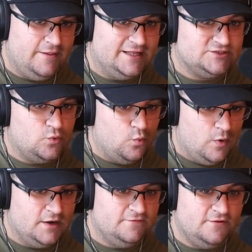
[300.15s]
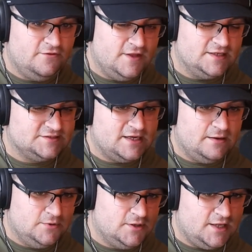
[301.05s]
That's one of the things that
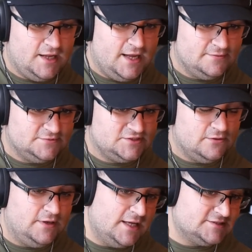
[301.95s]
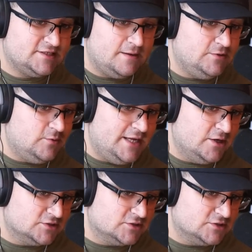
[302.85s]
I'm looking at. So next time you hear